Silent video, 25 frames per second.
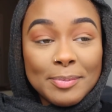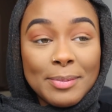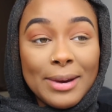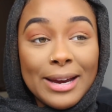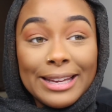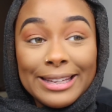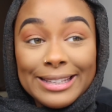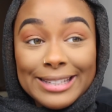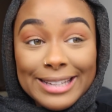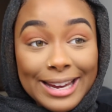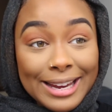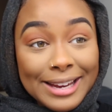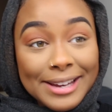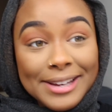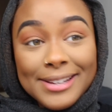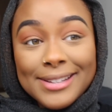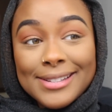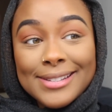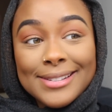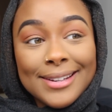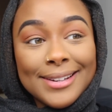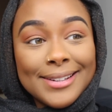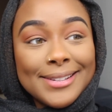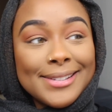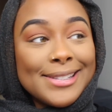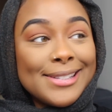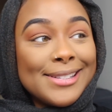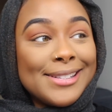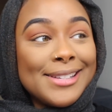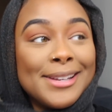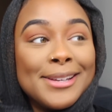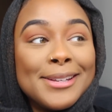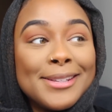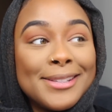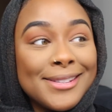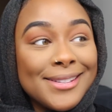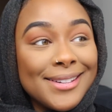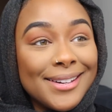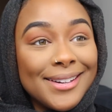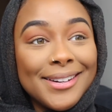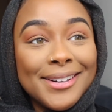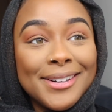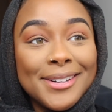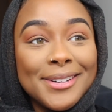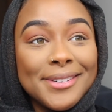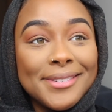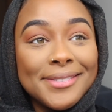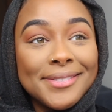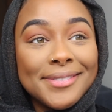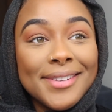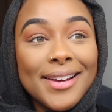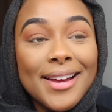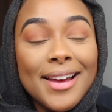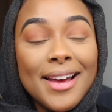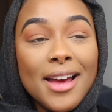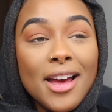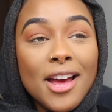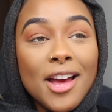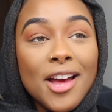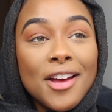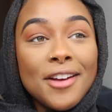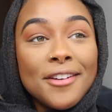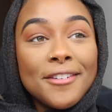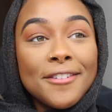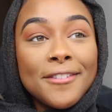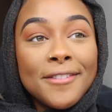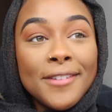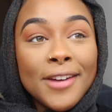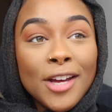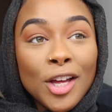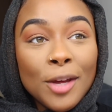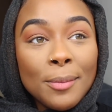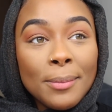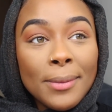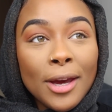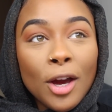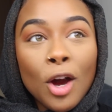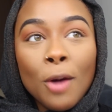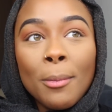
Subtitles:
My days consist of filming.